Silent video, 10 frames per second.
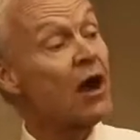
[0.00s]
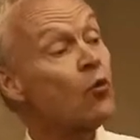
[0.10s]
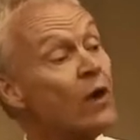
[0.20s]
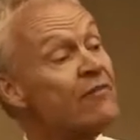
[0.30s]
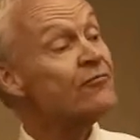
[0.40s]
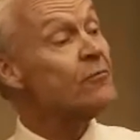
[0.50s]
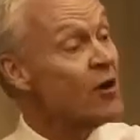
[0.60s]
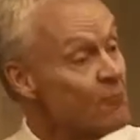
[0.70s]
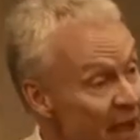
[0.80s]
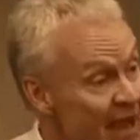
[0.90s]
away from
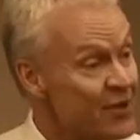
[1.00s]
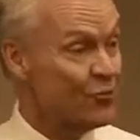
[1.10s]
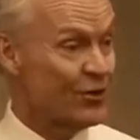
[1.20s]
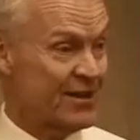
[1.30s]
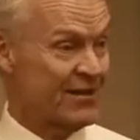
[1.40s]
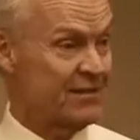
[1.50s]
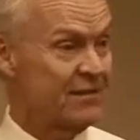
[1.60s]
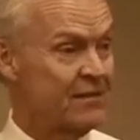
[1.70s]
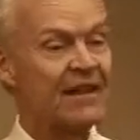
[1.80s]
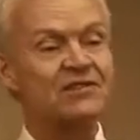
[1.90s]
our paid work.
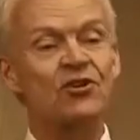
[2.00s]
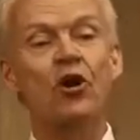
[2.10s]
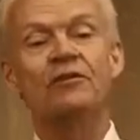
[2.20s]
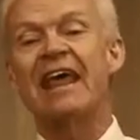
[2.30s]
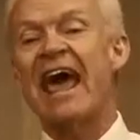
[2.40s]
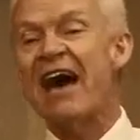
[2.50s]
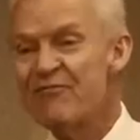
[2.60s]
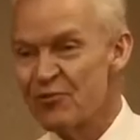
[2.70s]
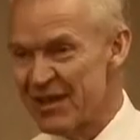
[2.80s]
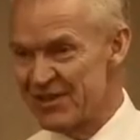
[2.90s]
That's called an
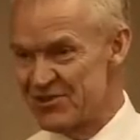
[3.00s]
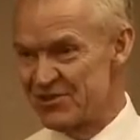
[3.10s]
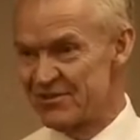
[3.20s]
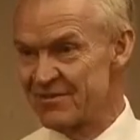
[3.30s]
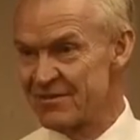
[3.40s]
avocation.